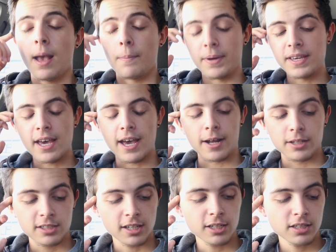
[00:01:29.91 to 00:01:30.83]
But yeah,
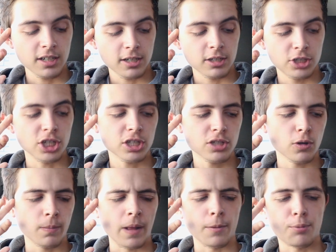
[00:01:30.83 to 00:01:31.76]
so this is gonna just talk
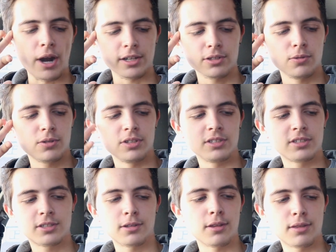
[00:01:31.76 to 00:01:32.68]
about the practical
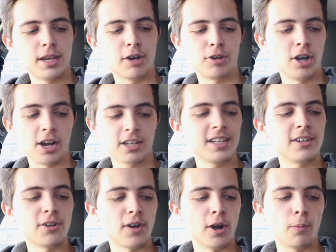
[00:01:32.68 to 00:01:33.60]
because the theory I
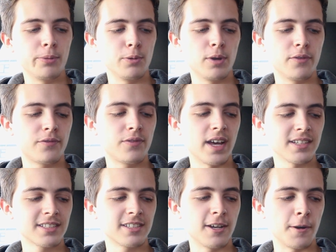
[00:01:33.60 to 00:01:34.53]
cannot help you with.
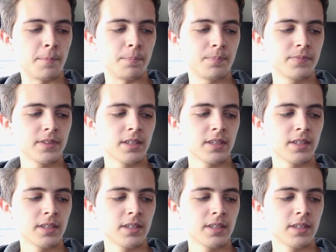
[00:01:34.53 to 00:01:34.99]
That's I